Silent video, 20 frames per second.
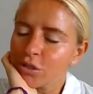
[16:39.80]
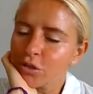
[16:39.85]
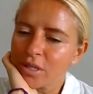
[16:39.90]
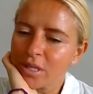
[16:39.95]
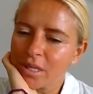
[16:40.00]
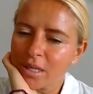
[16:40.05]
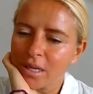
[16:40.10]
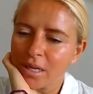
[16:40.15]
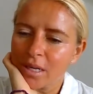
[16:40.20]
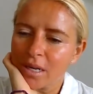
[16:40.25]

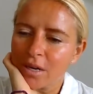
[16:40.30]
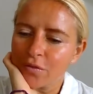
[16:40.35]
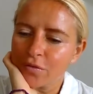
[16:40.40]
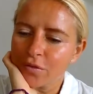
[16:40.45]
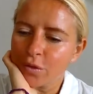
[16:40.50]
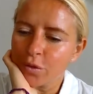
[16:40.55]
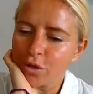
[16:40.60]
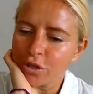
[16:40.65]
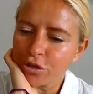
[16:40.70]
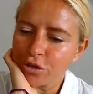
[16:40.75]
interestingly
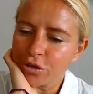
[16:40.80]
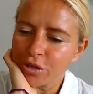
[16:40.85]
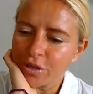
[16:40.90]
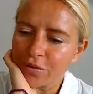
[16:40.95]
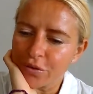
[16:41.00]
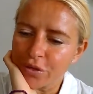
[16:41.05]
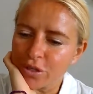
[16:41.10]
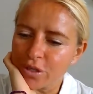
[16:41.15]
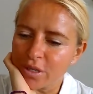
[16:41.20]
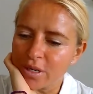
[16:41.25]
enough, North Shore
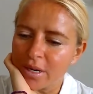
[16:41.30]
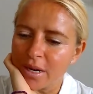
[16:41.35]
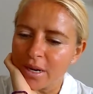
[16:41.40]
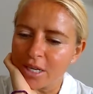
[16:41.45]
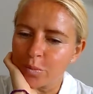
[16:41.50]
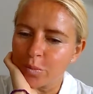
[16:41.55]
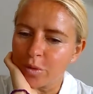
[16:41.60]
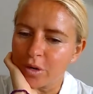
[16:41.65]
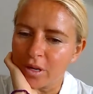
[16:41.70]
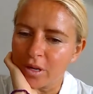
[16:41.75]
University
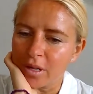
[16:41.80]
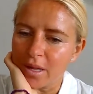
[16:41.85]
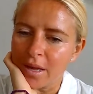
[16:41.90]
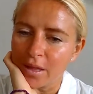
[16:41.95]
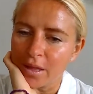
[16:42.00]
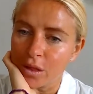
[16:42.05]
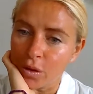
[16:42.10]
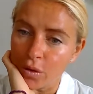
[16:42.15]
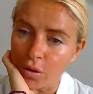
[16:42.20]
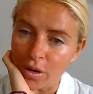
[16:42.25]
Hospital
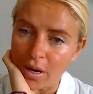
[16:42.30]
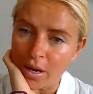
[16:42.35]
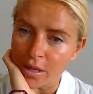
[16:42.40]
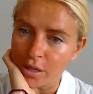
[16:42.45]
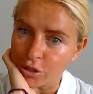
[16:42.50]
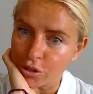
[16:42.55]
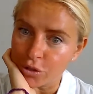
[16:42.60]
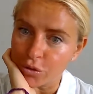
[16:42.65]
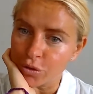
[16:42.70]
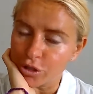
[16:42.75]
and Long
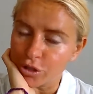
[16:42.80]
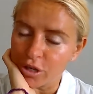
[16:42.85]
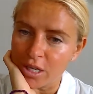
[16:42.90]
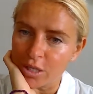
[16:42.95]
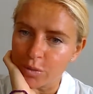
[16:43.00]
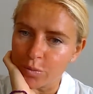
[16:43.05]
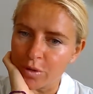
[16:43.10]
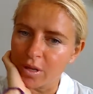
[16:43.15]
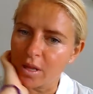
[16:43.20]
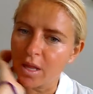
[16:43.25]
Island Jewish
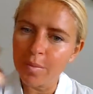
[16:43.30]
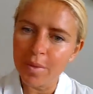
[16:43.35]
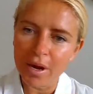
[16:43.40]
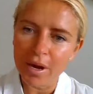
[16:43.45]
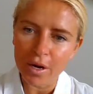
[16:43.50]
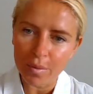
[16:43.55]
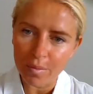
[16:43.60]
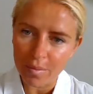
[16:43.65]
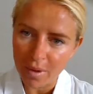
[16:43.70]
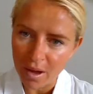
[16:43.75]
Hospital are
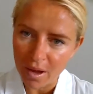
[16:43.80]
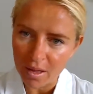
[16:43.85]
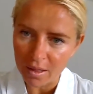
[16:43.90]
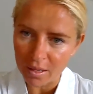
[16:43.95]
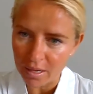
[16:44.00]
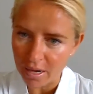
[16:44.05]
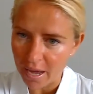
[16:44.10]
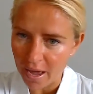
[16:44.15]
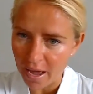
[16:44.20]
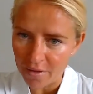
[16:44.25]
about 1.5
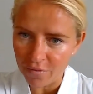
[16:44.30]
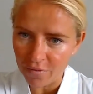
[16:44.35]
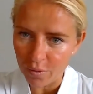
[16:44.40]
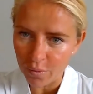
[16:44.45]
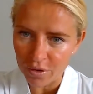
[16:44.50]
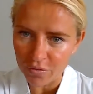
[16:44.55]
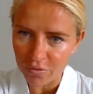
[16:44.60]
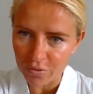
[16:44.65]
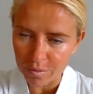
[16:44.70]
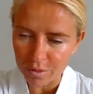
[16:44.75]
miles
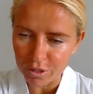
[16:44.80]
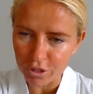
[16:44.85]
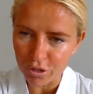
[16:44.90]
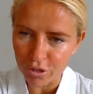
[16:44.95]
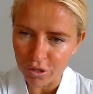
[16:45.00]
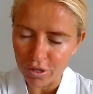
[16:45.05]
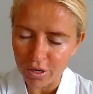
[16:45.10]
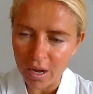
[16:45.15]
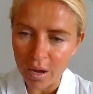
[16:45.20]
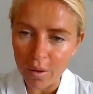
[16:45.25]
away from each
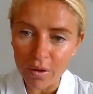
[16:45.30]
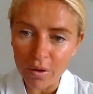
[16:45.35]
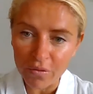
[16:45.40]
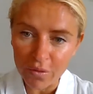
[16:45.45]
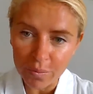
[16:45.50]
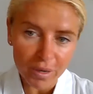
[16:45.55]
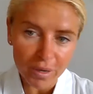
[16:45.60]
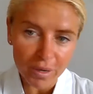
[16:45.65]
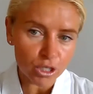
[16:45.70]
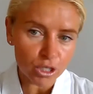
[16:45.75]
other.
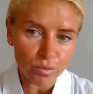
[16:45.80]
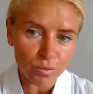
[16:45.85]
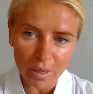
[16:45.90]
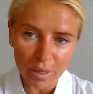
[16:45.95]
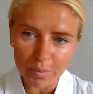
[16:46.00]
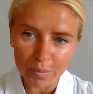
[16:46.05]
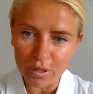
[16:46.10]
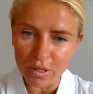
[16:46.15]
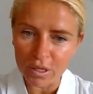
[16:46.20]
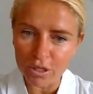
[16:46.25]
However, patient
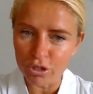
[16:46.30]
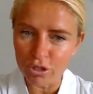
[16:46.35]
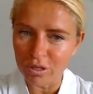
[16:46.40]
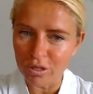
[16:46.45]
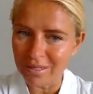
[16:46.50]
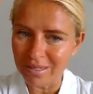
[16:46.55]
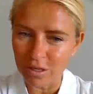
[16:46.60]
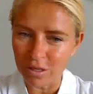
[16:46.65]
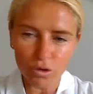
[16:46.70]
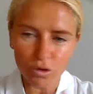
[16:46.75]

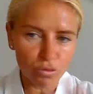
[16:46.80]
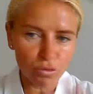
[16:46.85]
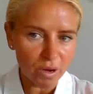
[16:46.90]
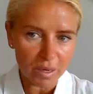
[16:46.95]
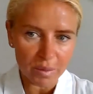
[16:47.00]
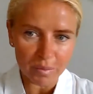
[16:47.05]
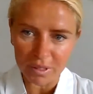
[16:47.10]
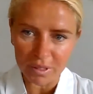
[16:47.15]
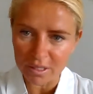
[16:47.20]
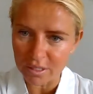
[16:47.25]
population is
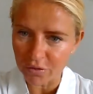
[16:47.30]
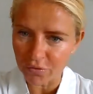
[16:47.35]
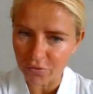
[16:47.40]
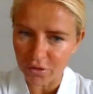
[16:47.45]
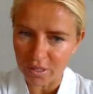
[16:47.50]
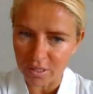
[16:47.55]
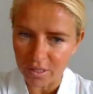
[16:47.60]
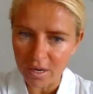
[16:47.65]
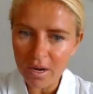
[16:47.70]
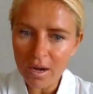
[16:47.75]
incredibly
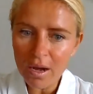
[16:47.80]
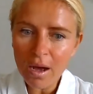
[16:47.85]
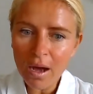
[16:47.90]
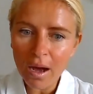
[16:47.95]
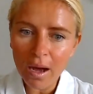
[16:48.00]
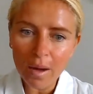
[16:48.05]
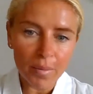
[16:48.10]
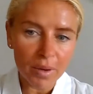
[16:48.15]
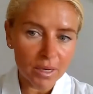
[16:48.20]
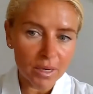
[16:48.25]
different
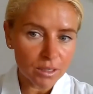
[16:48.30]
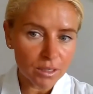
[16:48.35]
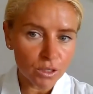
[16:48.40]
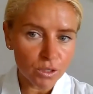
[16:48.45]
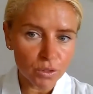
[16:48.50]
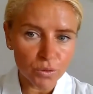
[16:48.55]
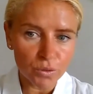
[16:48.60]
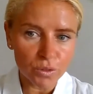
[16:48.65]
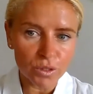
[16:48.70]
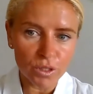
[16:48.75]
amongst
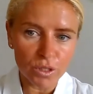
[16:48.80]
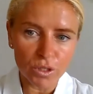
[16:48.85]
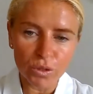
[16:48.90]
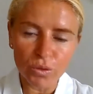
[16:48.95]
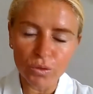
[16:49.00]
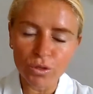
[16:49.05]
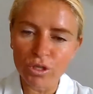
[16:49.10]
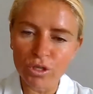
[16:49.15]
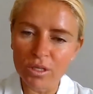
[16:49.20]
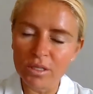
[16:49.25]
the 2
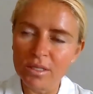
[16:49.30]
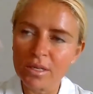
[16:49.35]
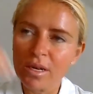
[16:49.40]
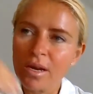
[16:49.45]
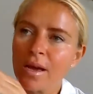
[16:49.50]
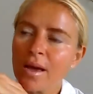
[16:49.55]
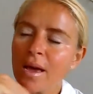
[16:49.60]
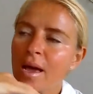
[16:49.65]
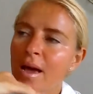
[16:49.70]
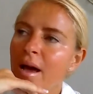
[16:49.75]

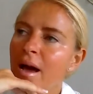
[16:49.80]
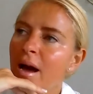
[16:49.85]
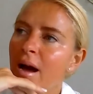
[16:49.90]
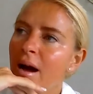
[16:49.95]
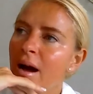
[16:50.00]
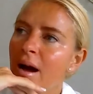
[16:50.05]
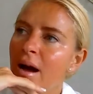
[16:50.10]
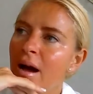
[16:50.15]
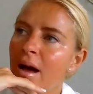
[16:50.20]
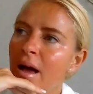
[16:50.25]
institutions.
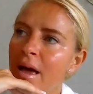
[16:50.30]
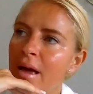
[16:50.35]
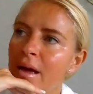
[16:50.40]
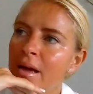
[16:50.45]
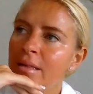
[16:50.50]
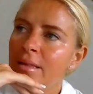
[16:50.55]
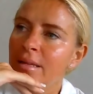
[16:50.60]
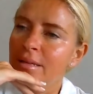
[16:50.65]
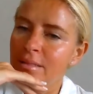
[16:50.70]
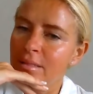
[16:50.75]

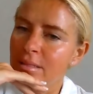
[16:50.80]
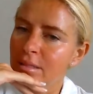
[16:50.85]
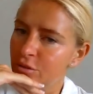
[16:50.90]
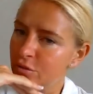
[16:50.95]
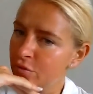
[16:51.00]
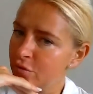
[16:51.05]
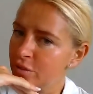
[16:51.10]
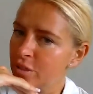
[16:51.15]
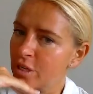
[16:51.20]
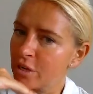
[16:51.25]
And
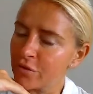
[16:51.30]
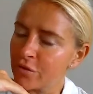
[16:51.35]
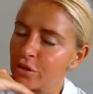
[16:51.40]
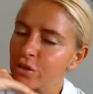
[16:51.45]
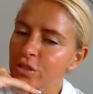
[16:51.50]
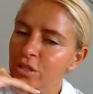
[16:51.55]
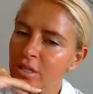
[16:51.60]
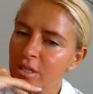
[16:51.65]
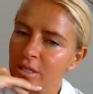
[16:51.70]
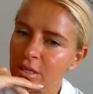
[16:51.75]
the
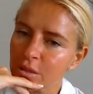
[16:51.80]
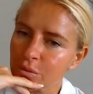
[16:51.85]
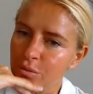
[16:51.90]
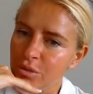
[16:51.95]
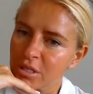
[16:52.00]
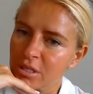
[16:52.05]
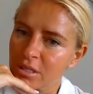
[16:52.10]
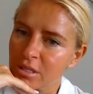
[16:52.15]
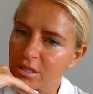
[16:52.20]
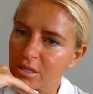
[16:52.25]
diversity that
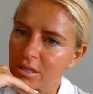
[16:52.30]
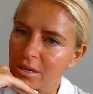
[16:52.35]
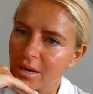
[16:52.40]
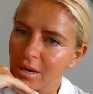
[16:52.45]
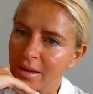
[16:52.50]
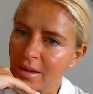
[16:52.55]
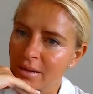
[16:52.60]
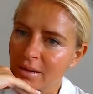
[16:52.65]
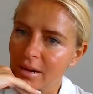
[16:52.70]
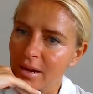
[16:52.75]
we see
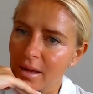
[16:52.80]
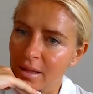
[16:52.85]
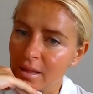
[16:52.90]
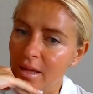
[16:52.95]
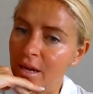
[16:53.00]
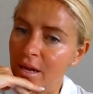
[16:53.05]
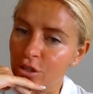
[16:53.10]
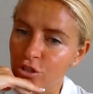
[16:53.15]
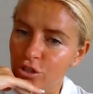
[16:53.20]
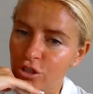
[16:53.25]
at
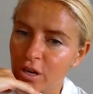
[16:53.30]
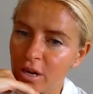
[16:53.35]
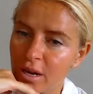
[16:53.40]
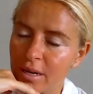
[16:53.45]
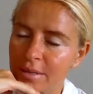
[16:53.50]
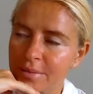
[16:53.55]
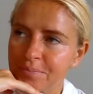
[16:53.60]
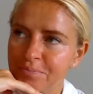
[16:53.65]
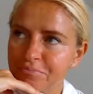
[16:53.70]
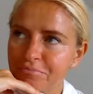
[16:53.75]

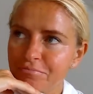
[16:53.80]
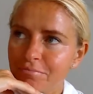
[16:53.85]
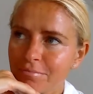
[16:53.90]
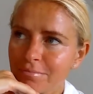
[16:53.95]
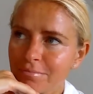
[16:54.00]
LIJ